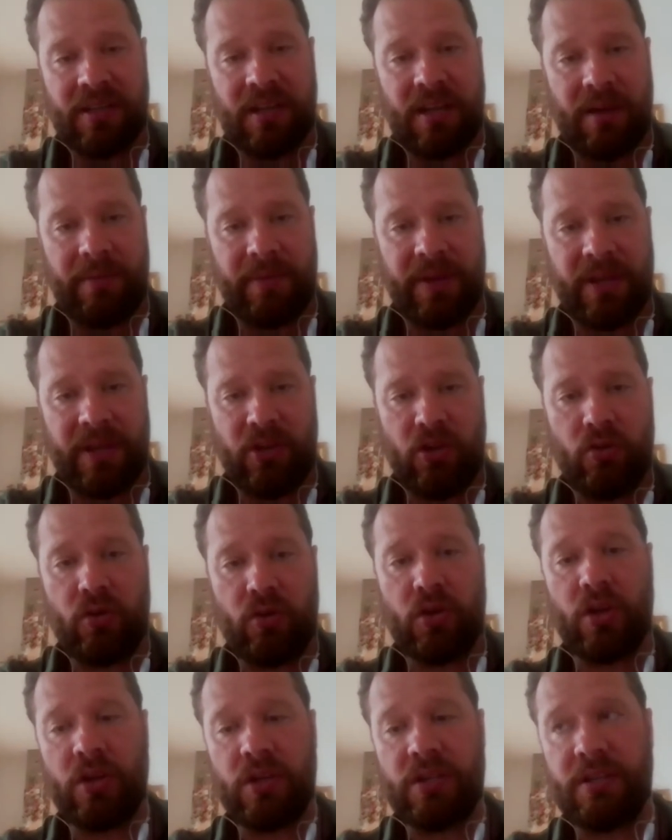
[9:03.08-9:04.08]
You
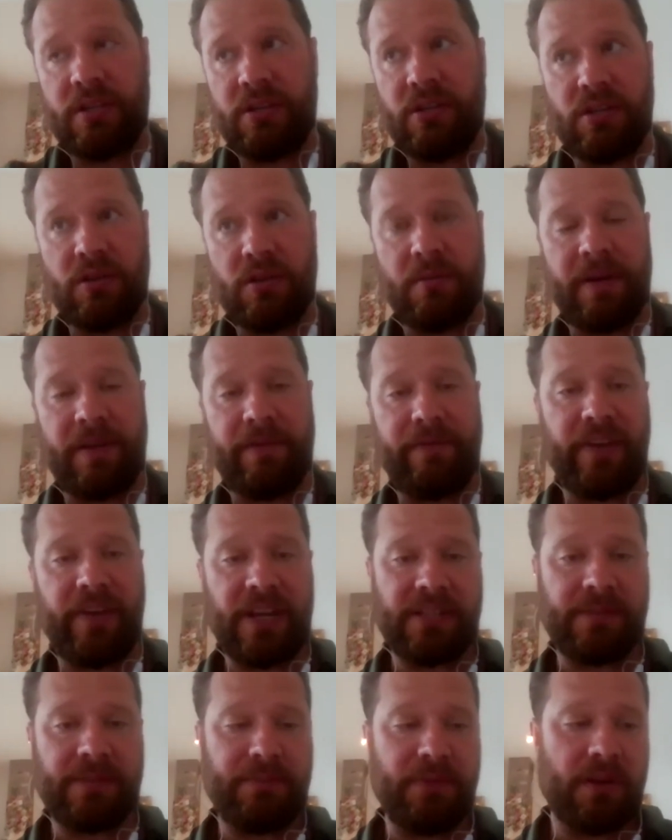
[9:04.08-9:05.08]
could do a bit of
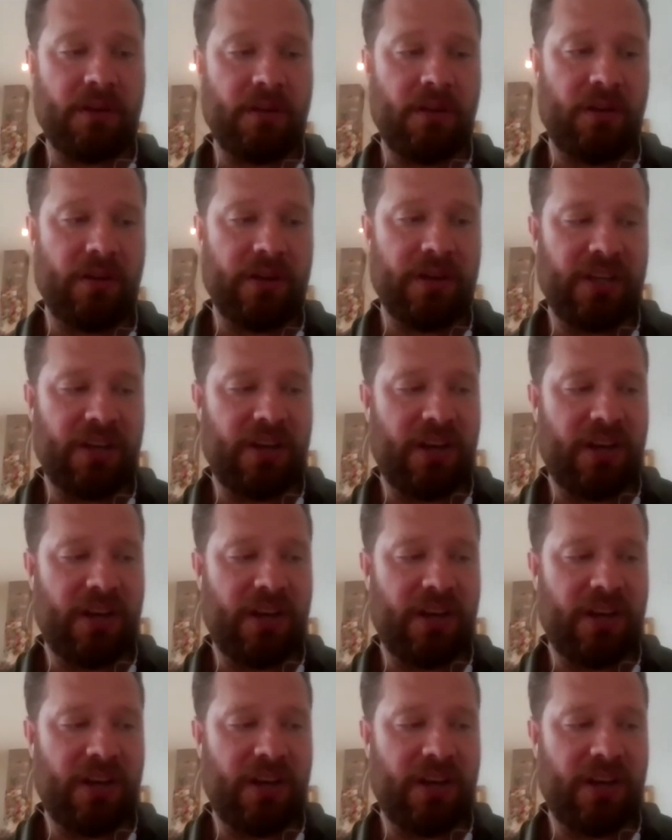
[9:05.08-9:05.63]
Facebook on,